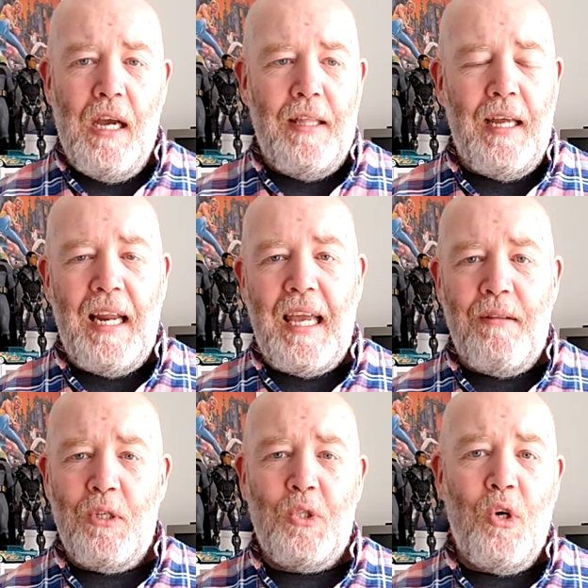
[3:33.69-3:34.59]
And they lay
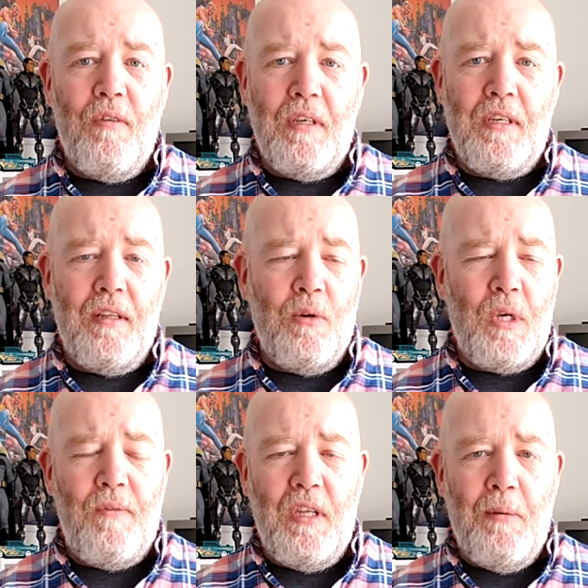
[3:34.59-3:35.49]
out the story, so they'll
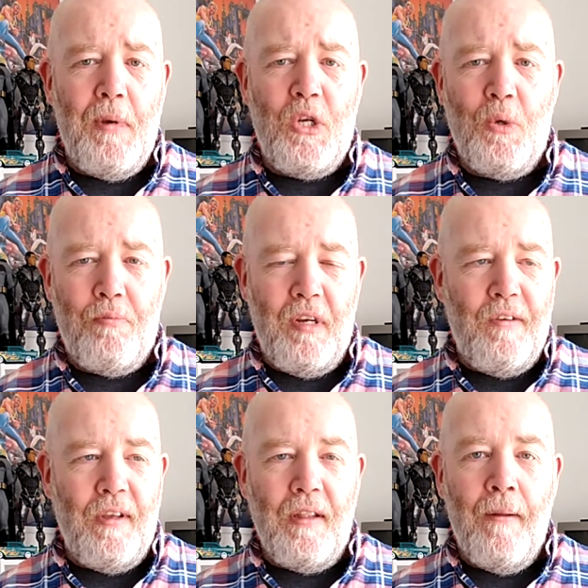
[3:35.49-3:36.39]
give you the mission
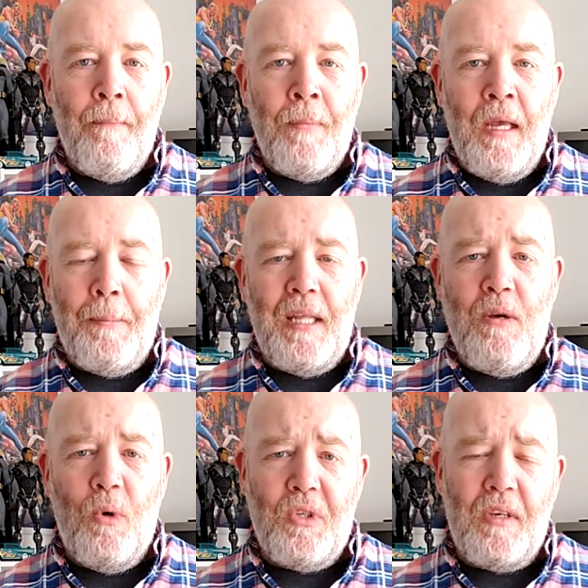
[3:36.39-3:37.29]
briefing. But then
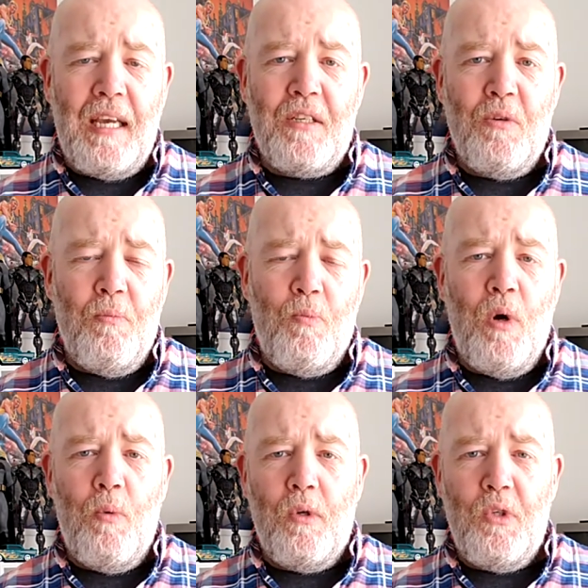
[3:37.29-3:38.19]
you also get some
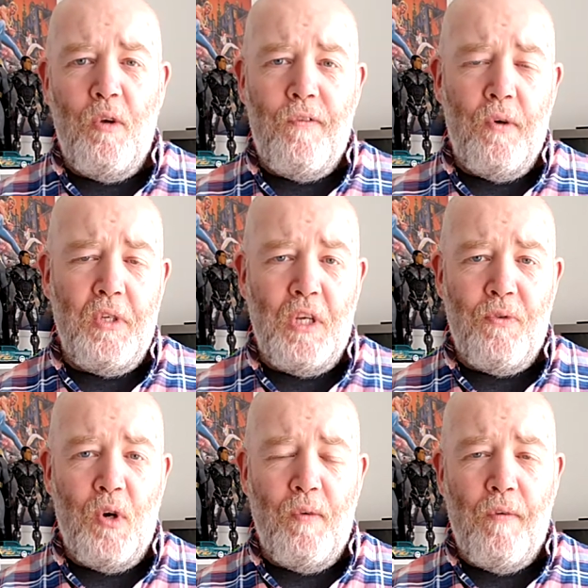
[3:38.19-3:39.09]
World War II footage
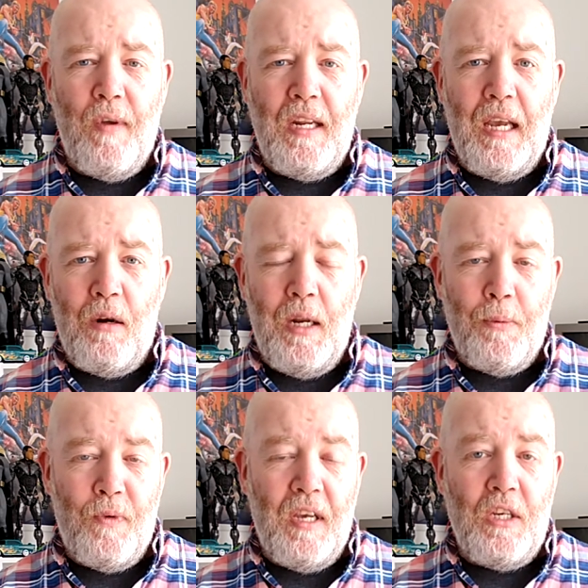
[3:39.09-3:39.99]
for other video
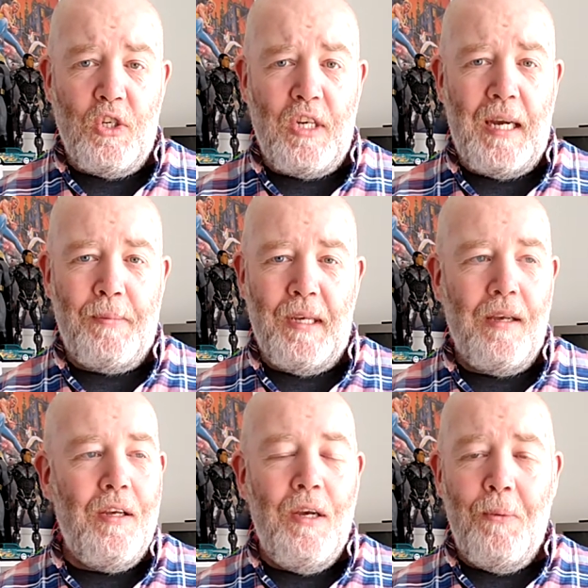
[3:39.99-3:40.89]
clips for each chapter,
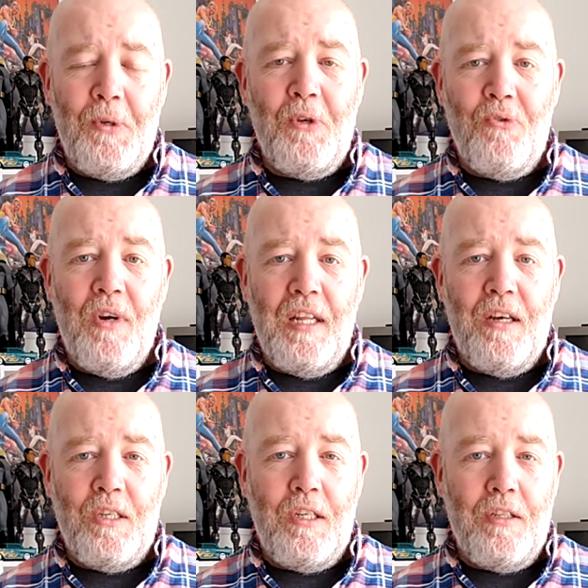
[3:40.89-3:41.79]
which is really
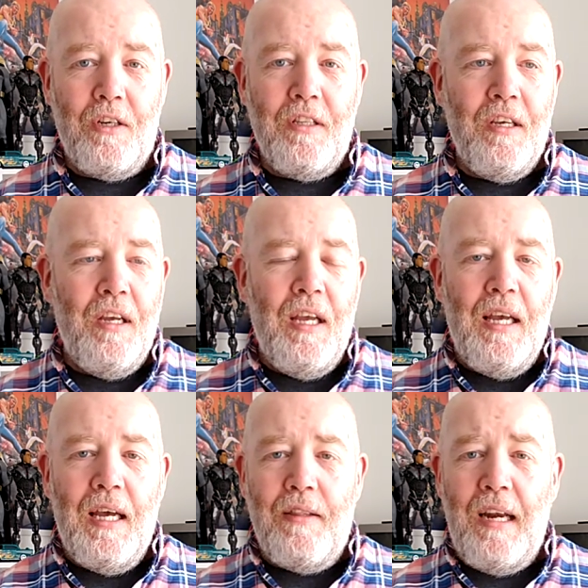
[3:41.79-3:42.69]
nicely done.
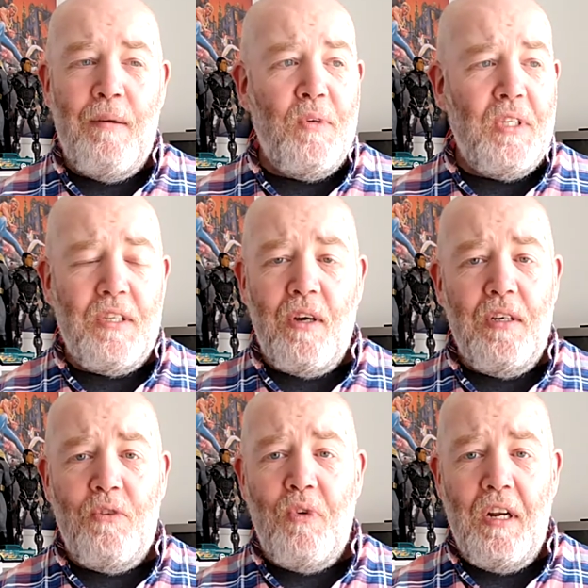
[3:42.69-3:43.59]
The level
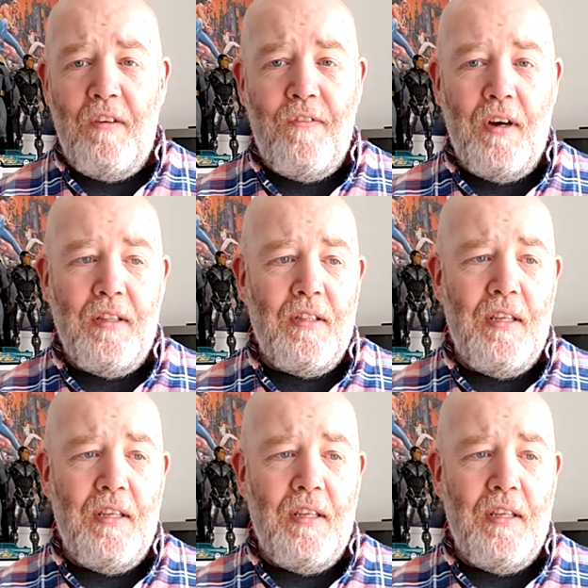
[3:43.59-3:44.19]
design is really fun.